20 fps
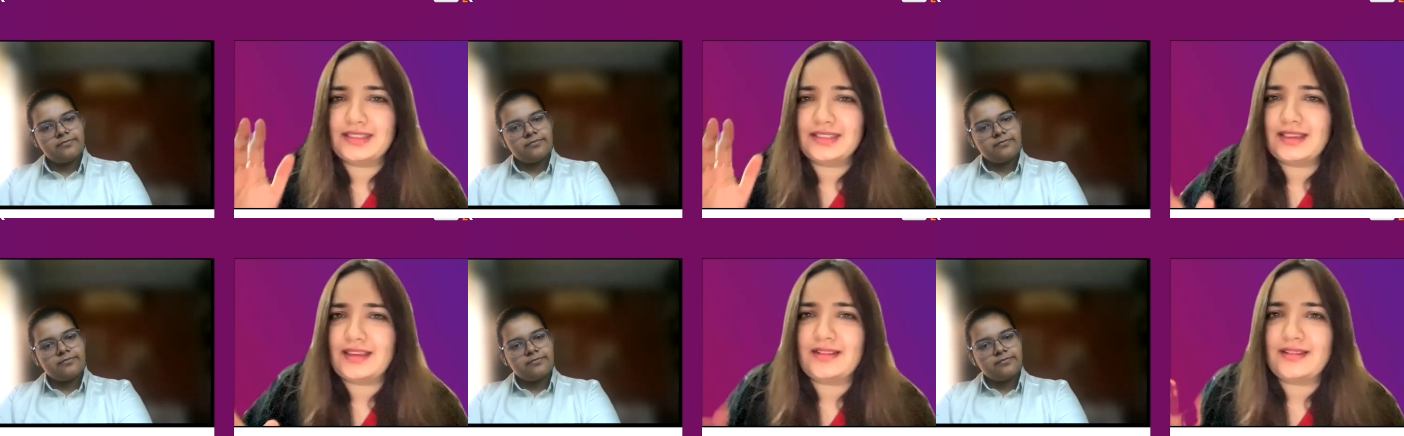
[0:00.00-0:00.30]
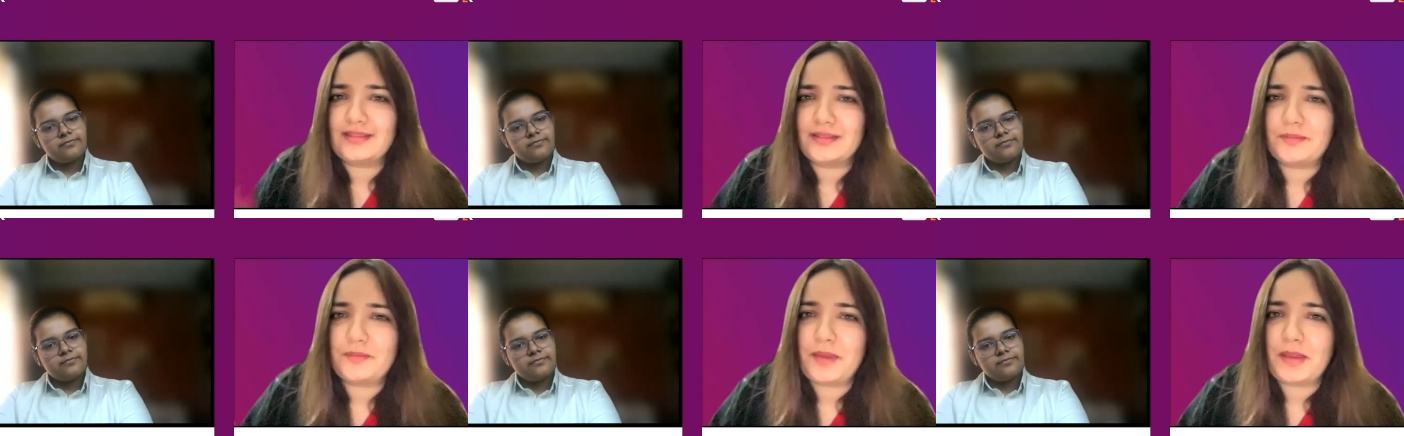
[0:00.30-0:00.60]
Speaker 1: is there
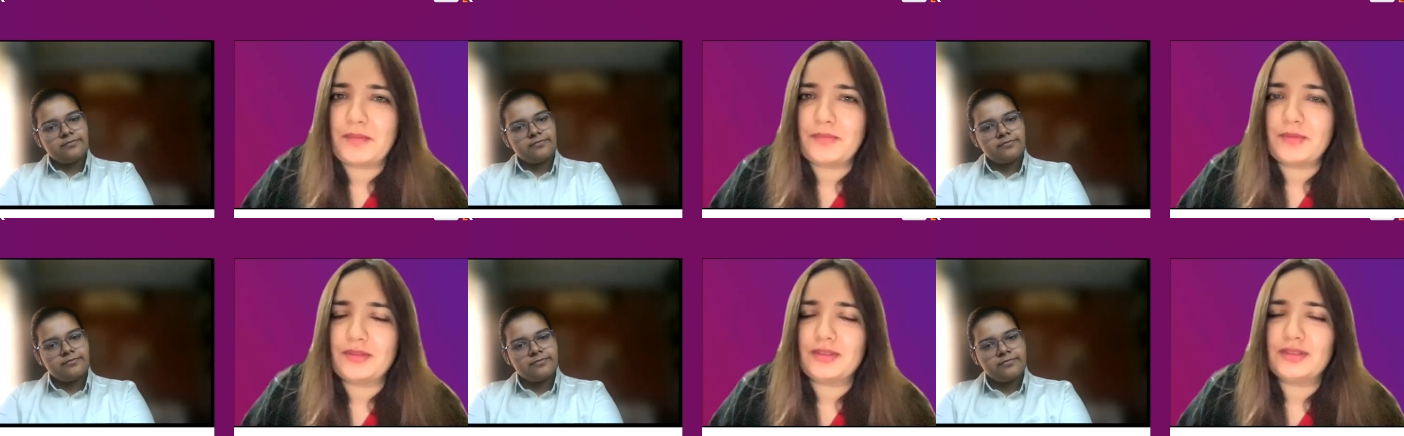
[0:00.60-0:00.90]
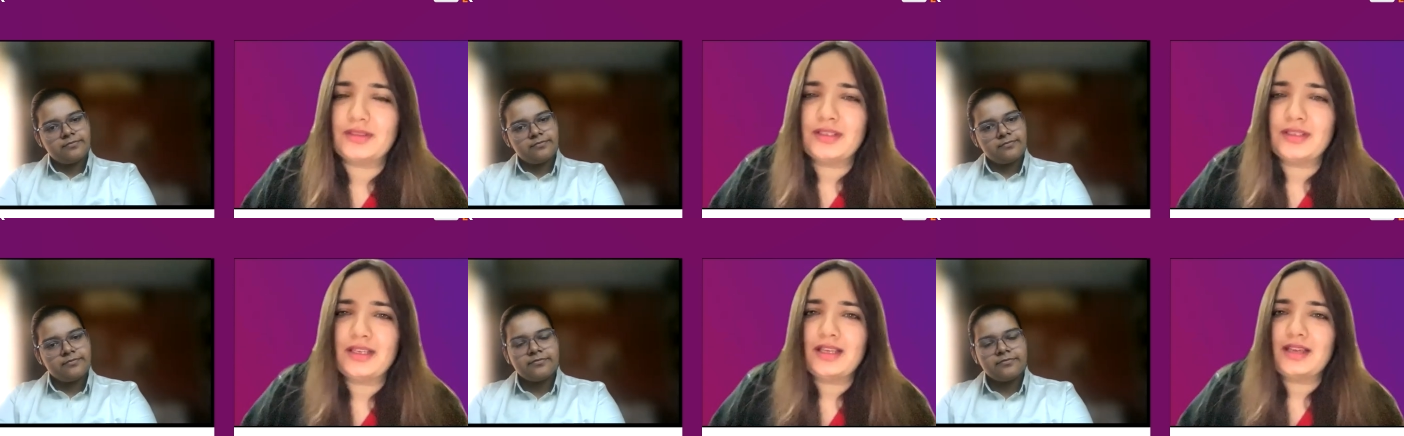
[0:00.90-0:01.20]
in the
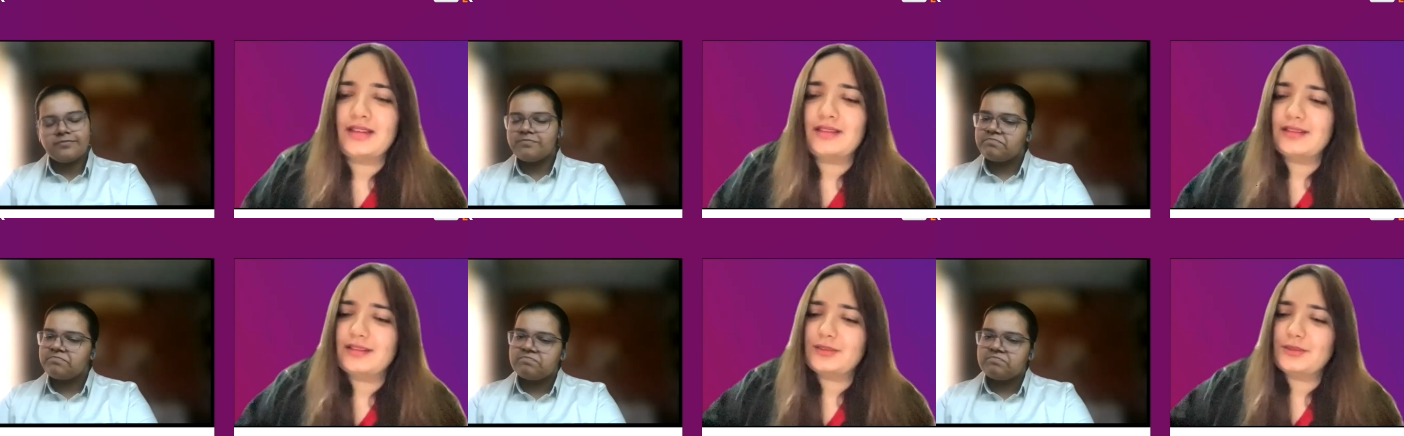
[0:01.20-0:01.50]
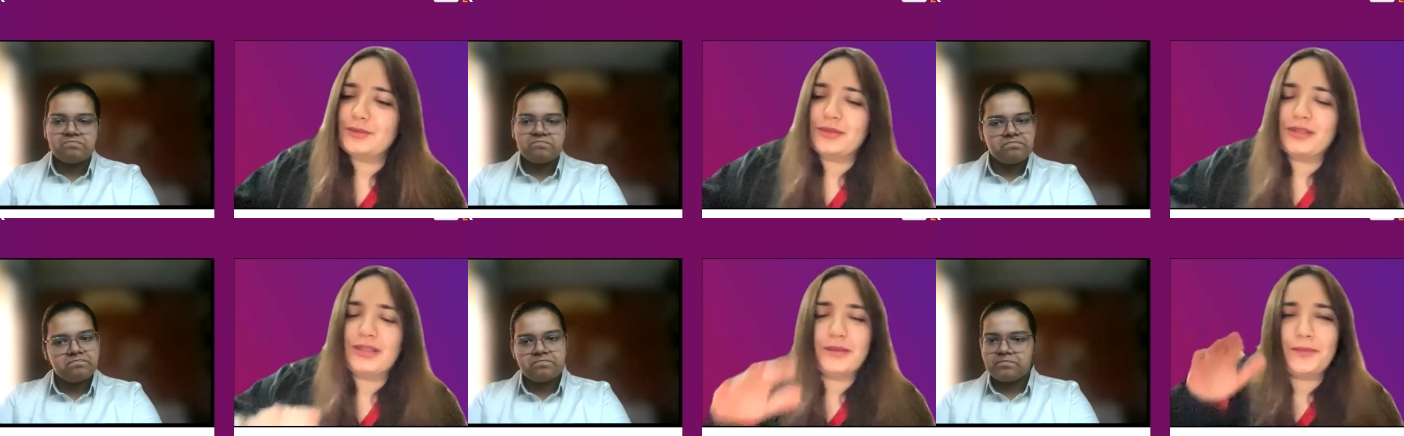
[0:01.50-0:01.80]
paper, there's
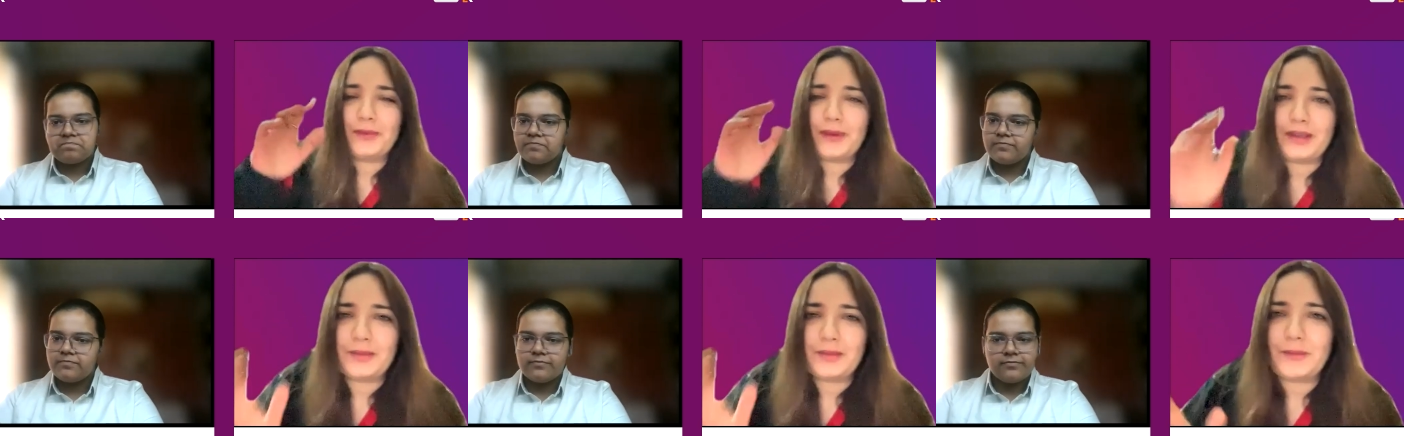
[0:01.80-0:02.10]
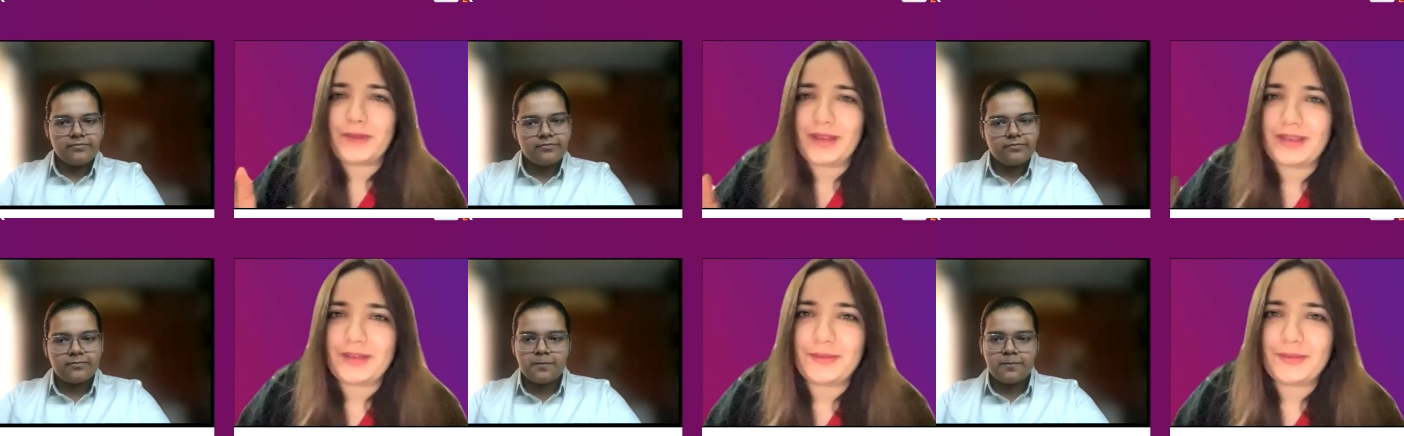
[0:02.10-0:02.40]
only one
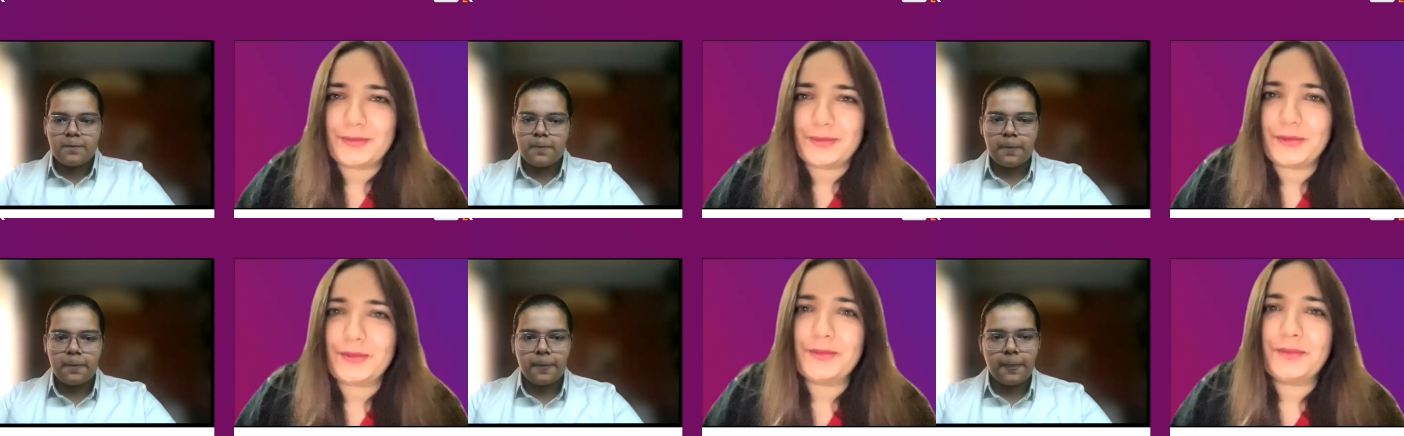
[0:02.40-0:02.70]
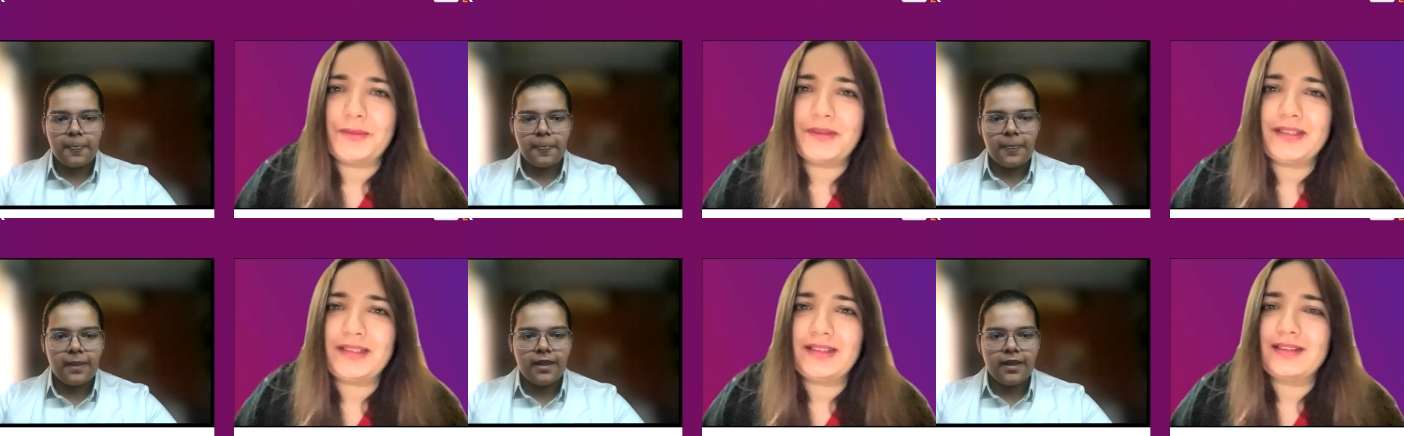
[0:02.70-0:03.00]
way to
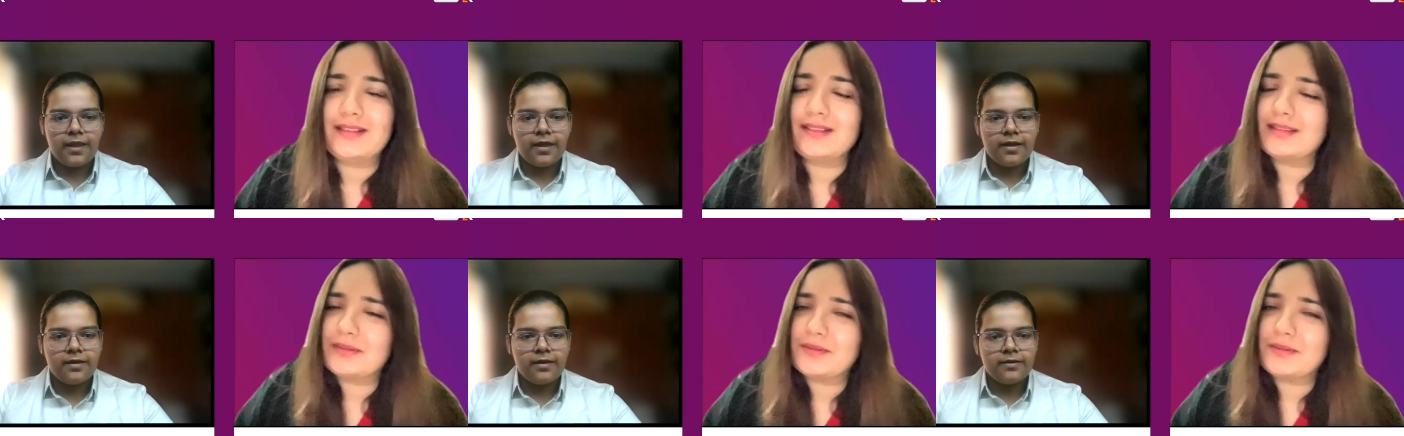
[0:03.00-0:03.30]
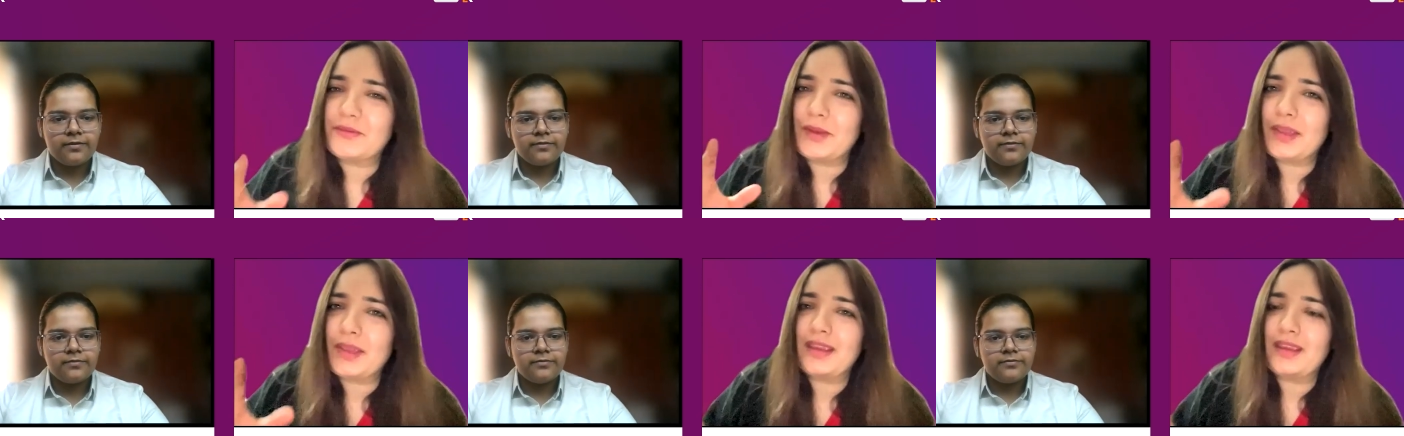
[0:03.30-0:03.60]
solve it. And the
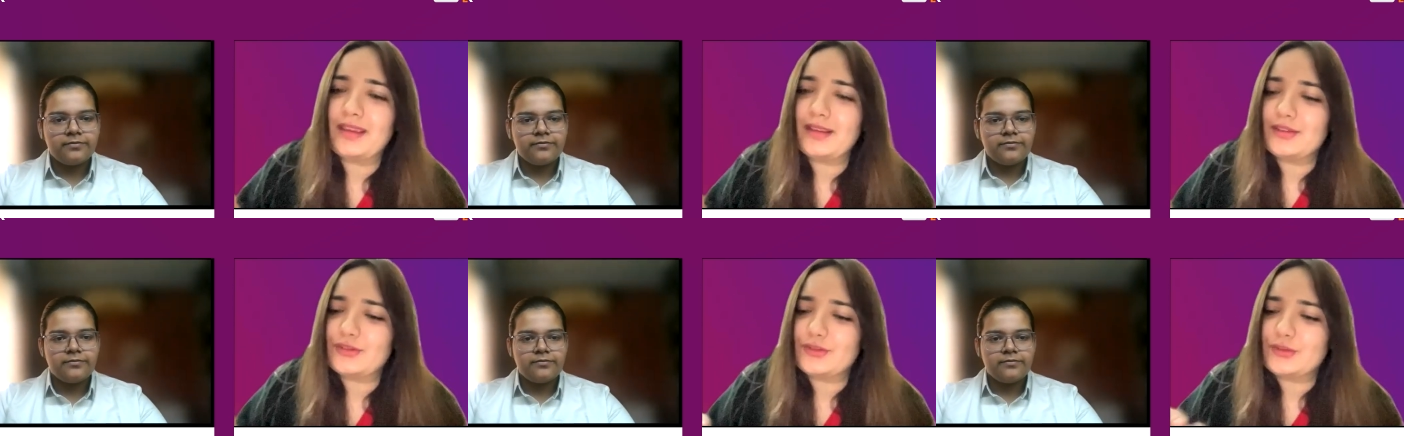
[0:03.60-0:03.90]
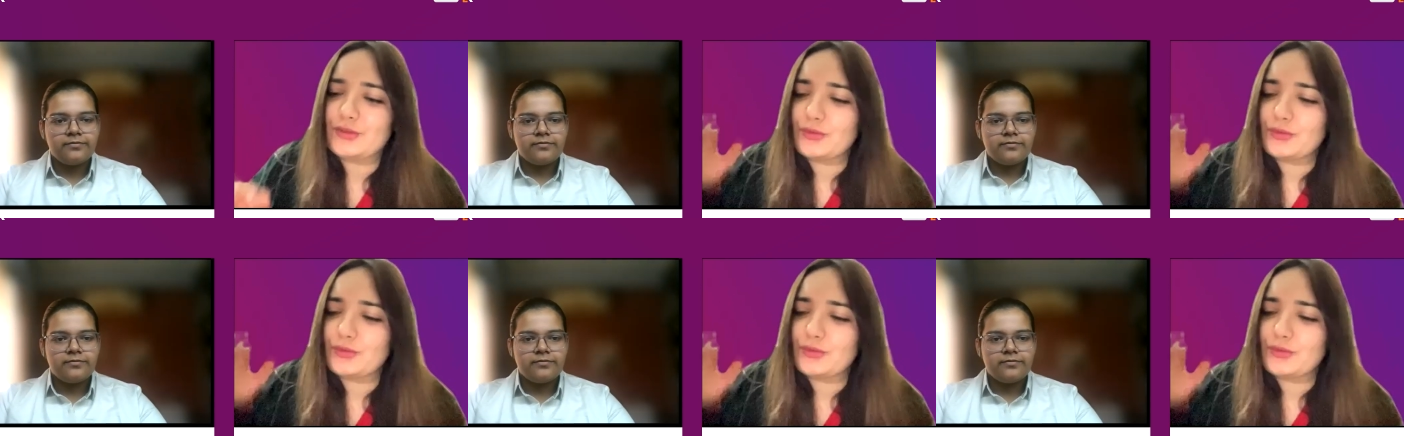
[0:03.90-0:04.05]
way is